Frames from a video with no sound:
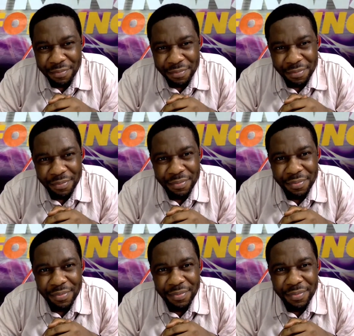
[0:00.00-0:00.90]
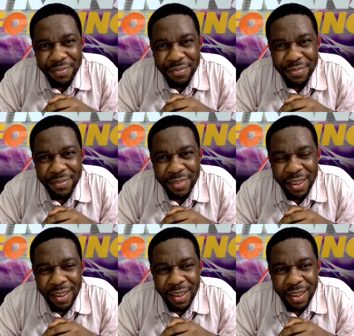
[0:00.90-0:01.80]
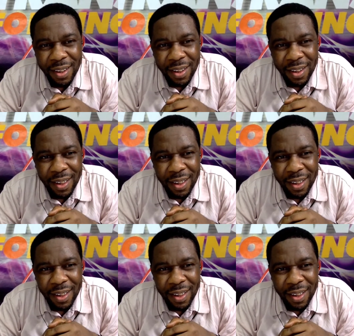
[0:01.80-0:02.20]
(silence)